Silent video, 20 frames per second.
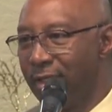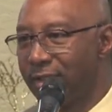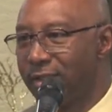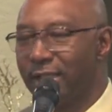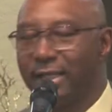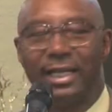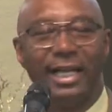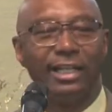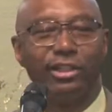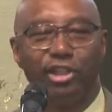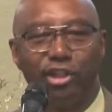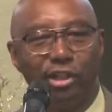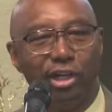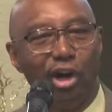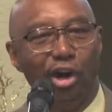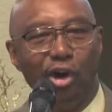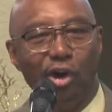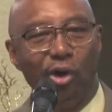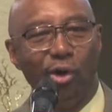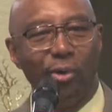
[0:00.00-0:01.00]
to let you
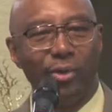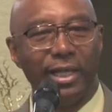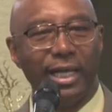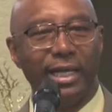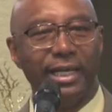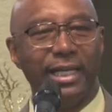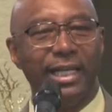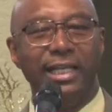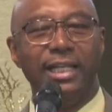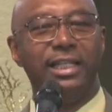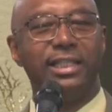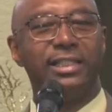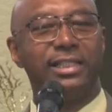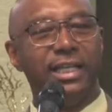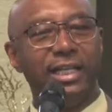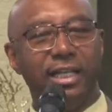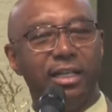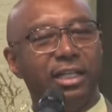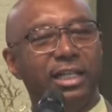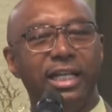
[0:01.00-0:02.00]
know that He
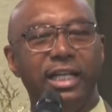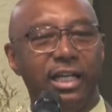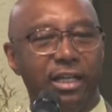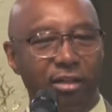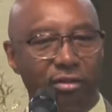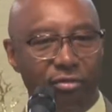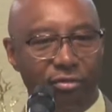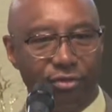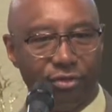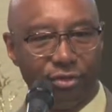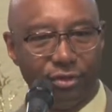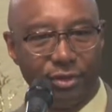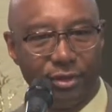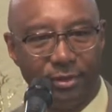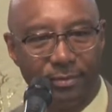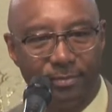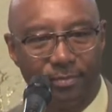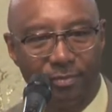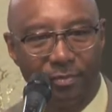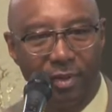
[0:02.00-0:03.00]
still lives
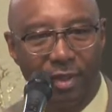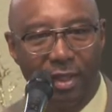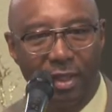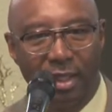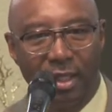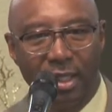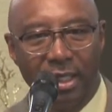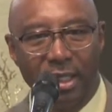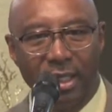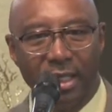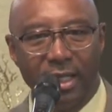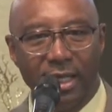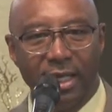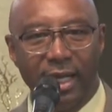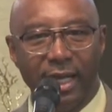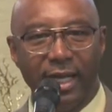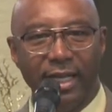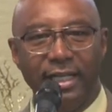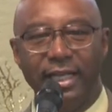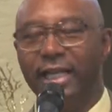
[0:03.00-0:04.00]

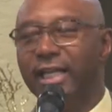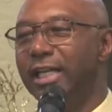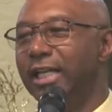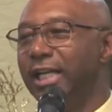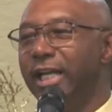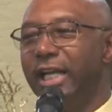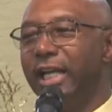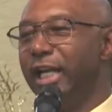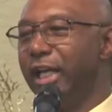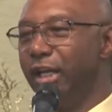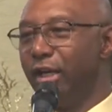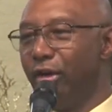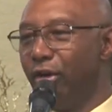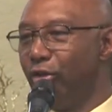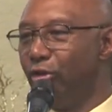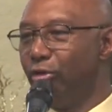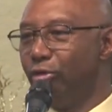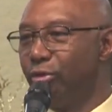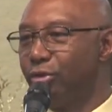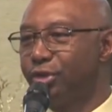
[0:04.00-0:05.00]
and He
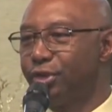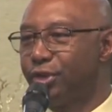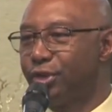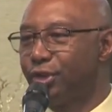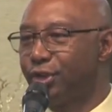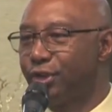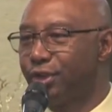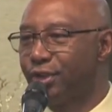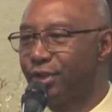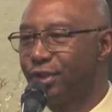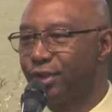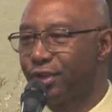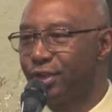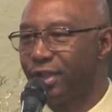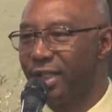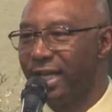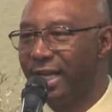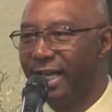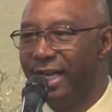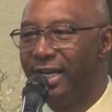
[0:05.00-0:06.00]

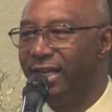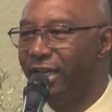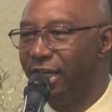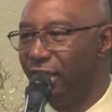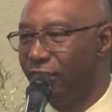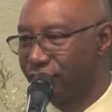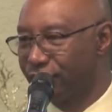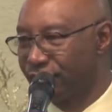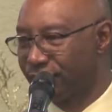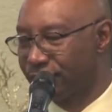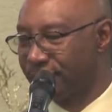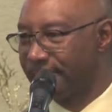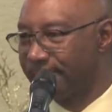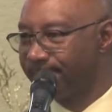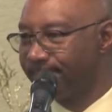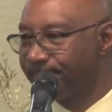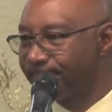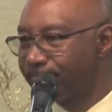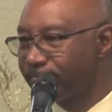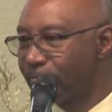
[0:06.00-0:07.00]
lives in us.
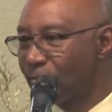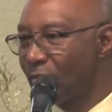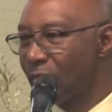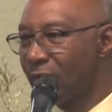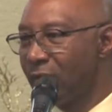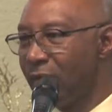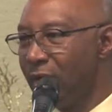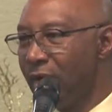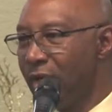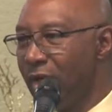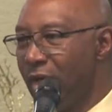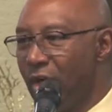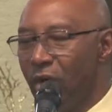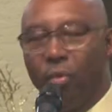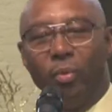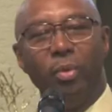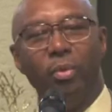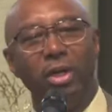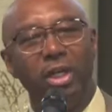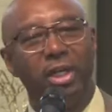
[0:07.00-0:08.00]

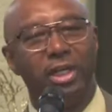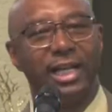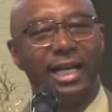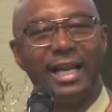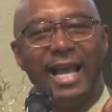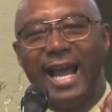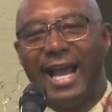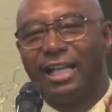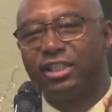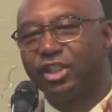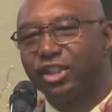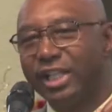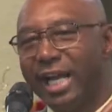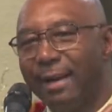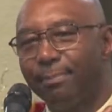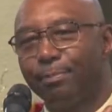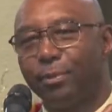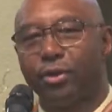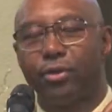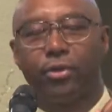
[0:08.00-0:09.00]
When we look at Acts
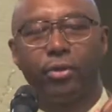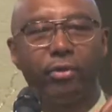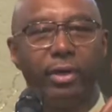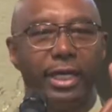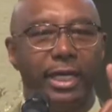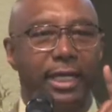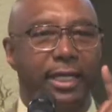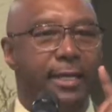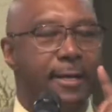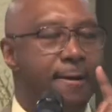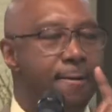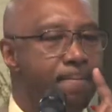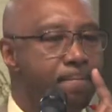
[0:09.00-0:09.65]
chapter 3,